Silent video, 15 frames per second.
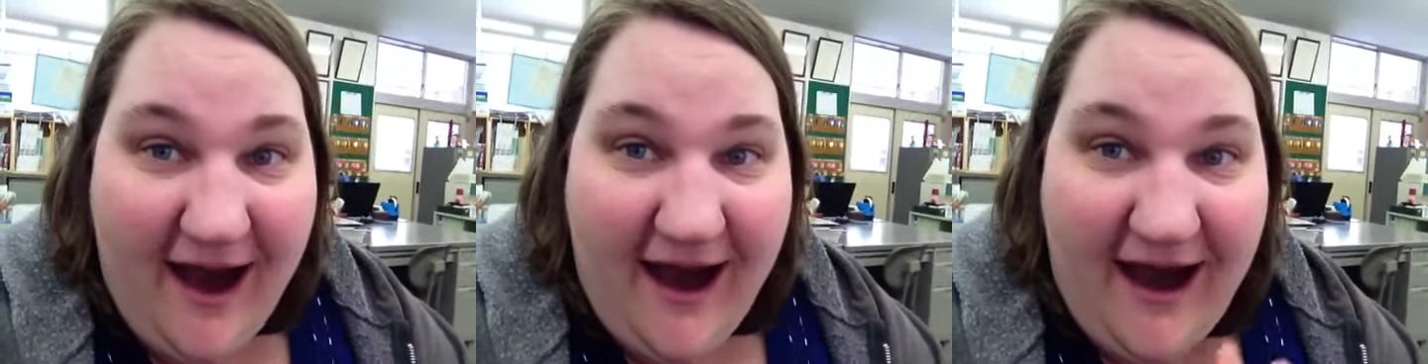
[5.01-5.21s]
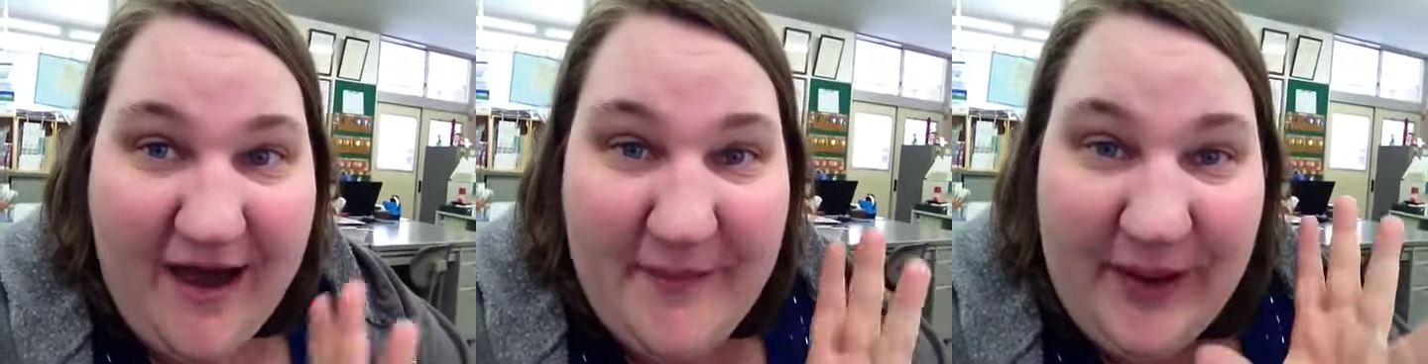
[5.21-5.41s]

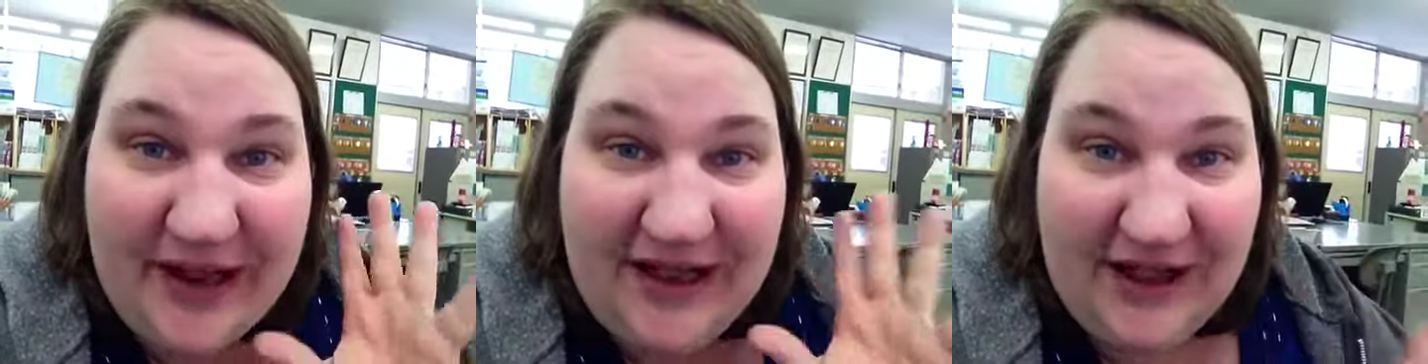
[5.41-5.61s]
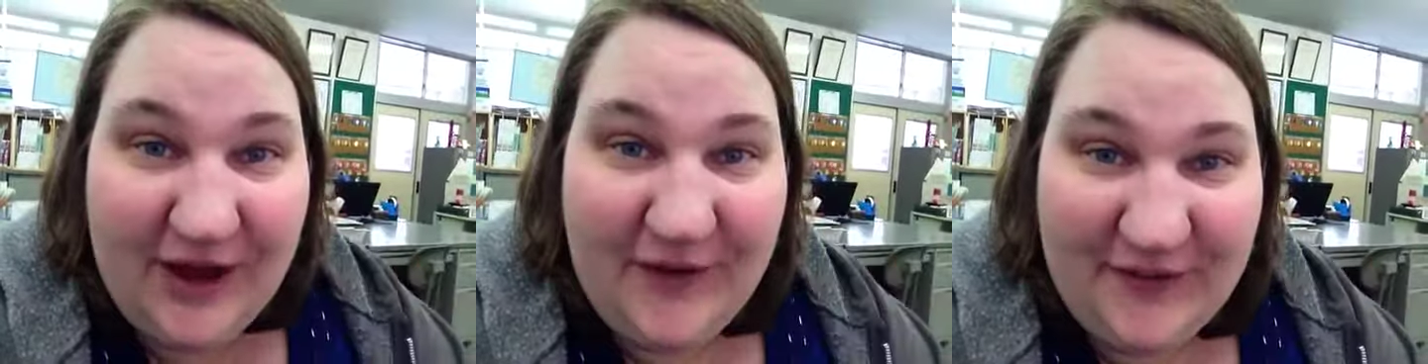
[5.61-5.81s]
I'm
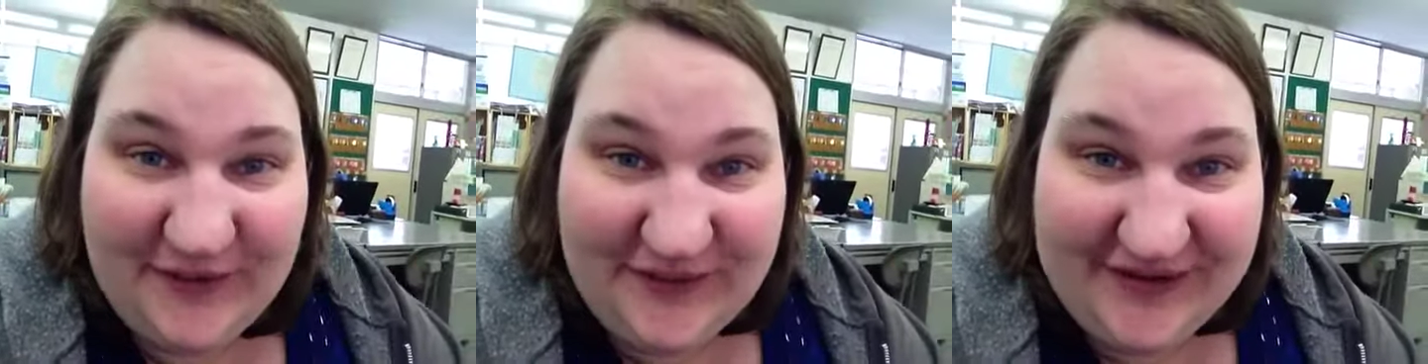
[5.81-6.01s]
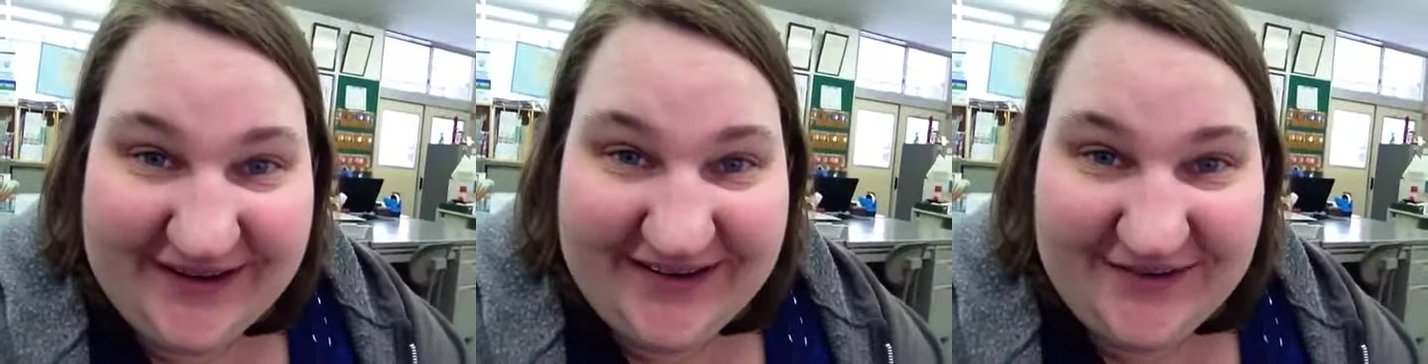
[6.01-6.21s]

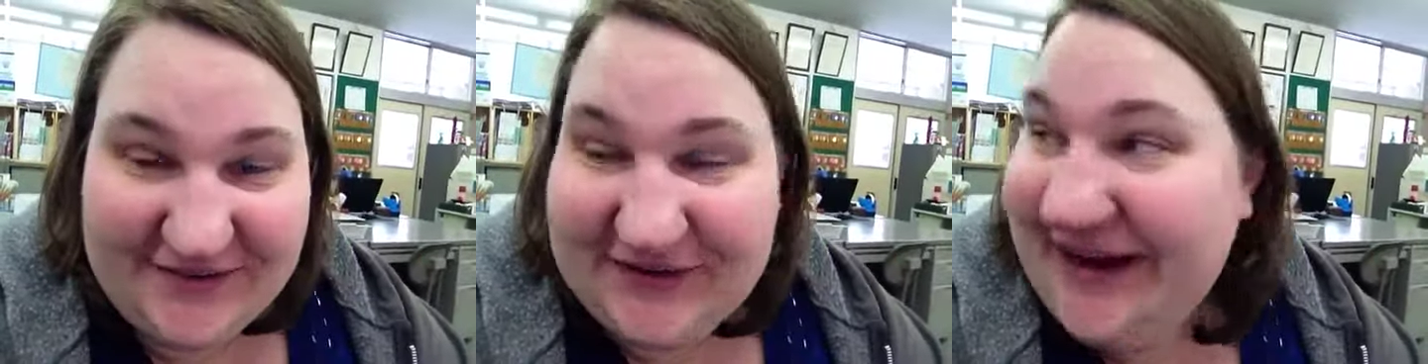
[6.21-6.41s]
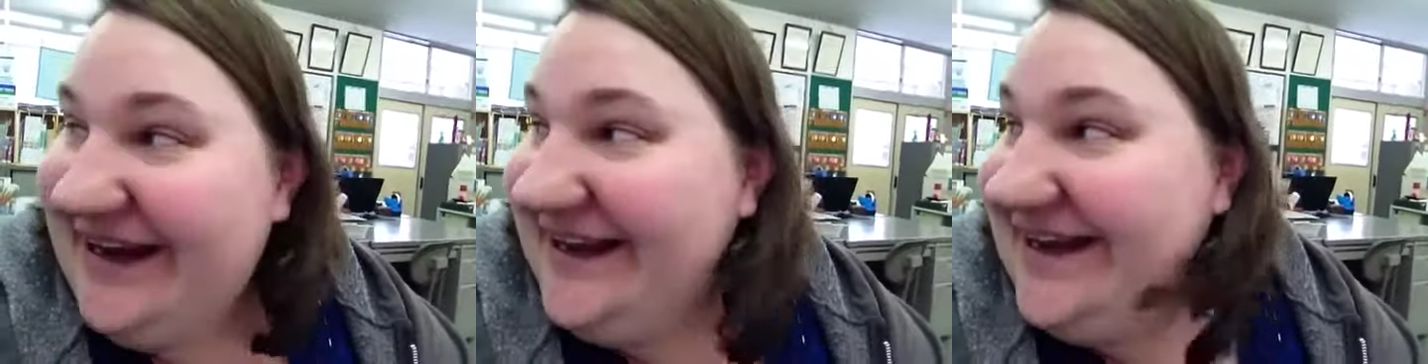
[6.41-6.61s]
alone
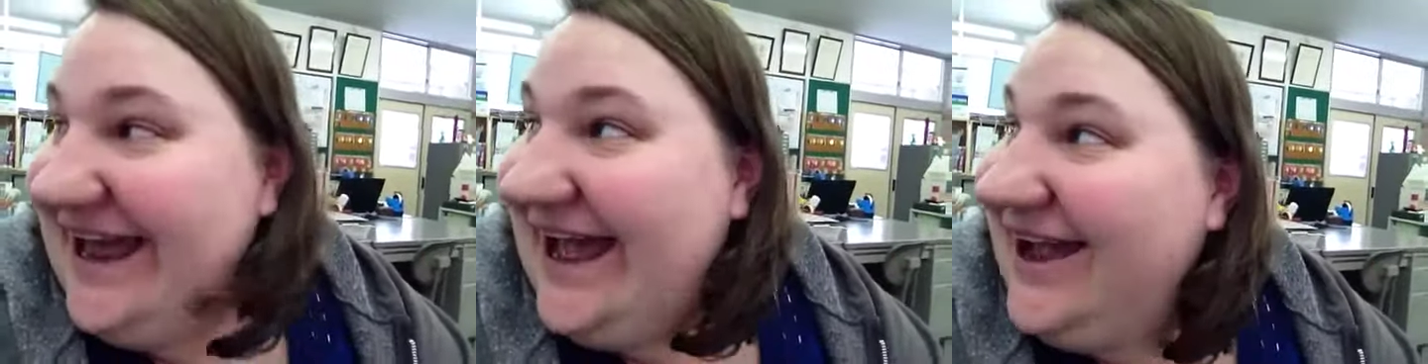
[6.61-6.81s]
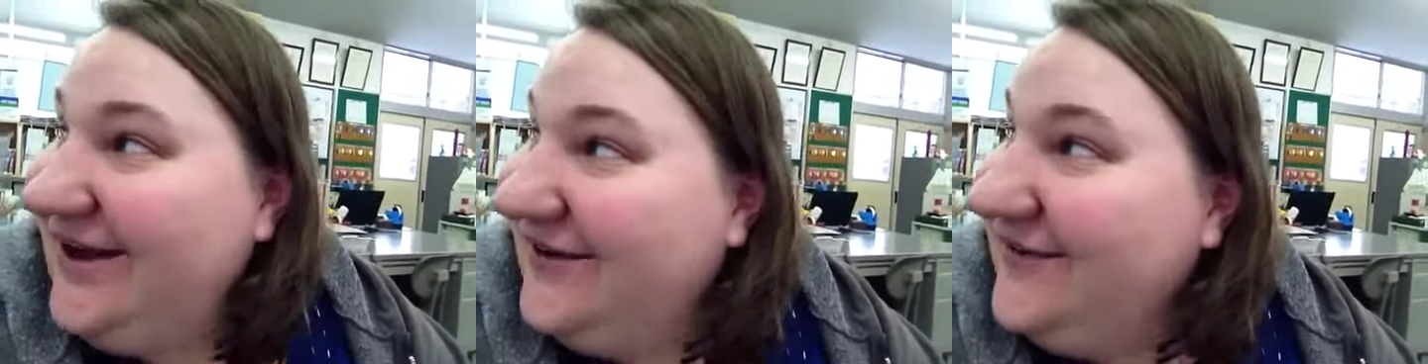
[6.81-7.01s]
right
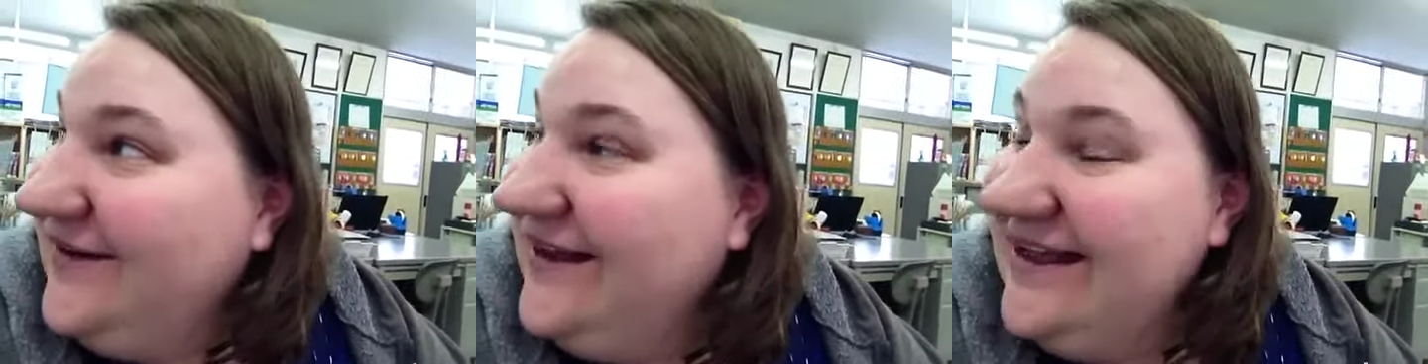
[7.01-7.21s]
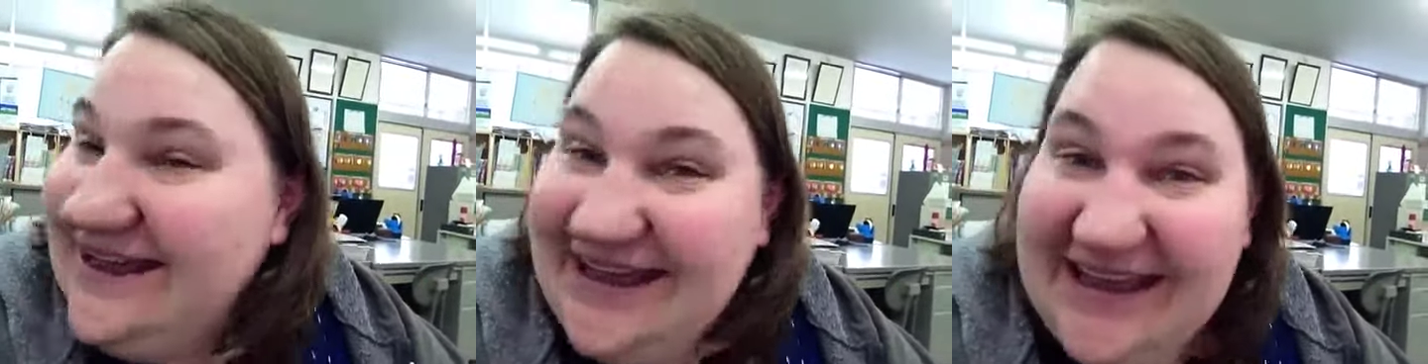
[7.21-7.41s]
now
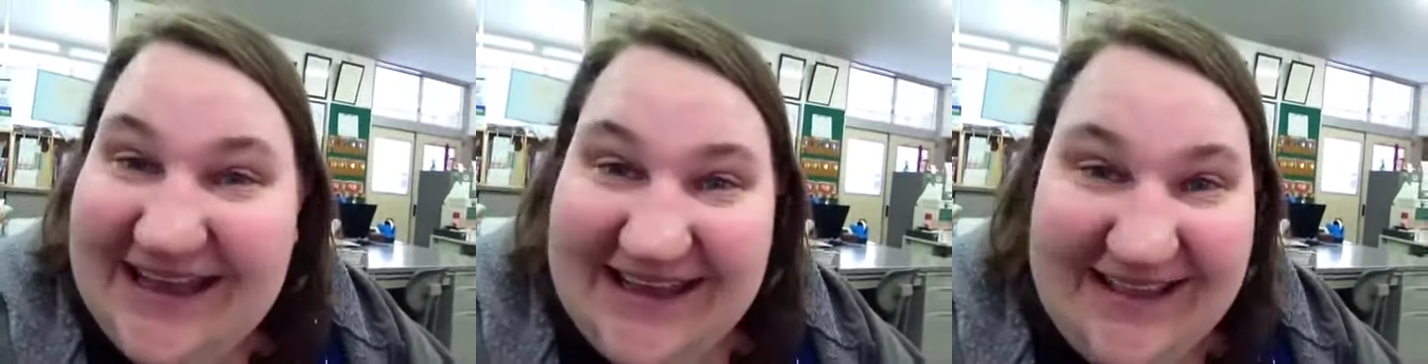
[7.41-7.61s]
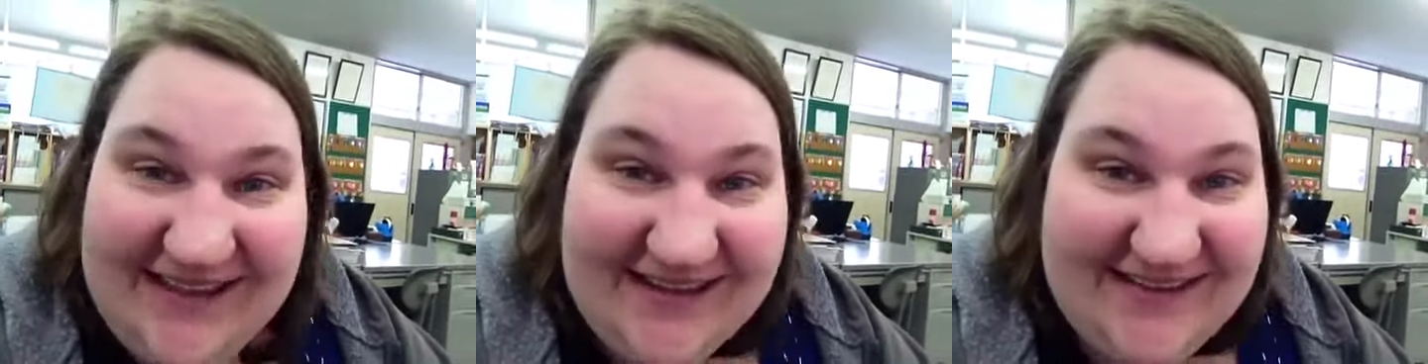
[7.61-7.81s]

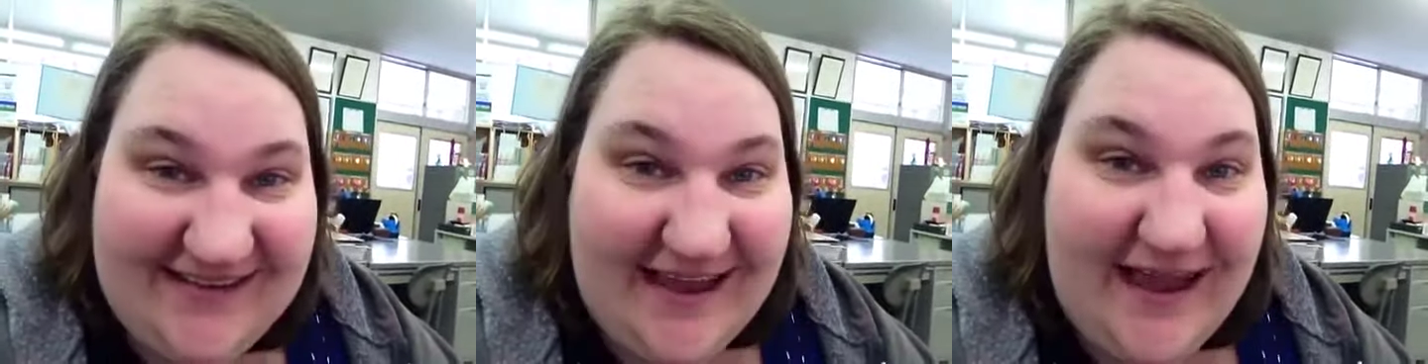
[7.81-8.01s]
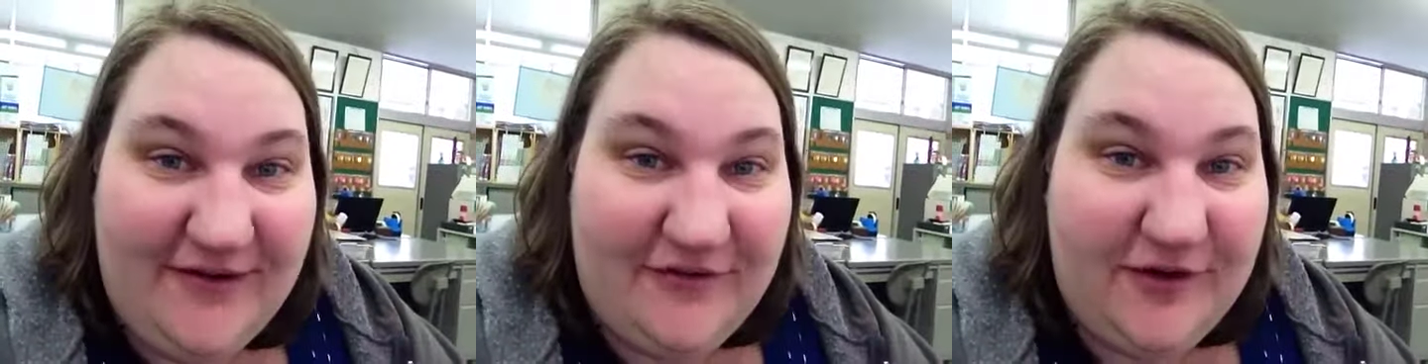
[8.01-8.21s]
in the
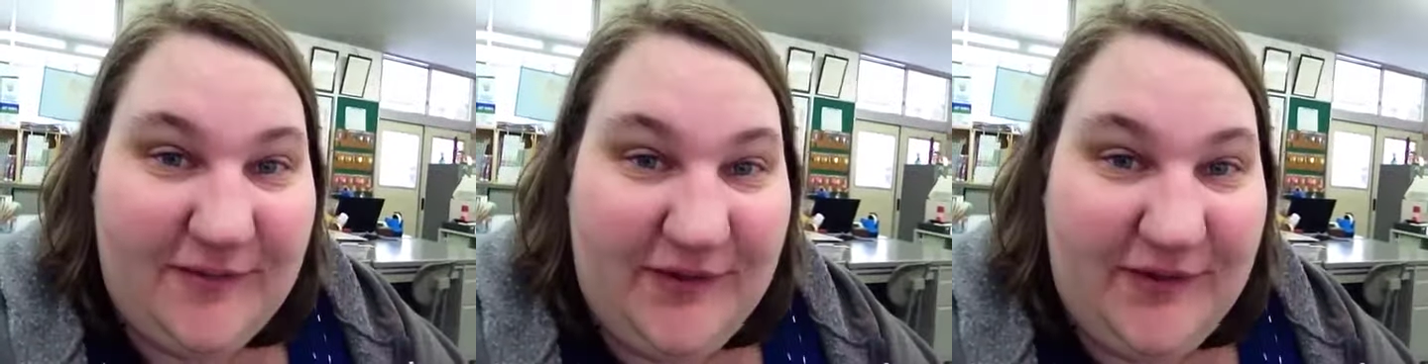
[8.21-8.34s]
staff room.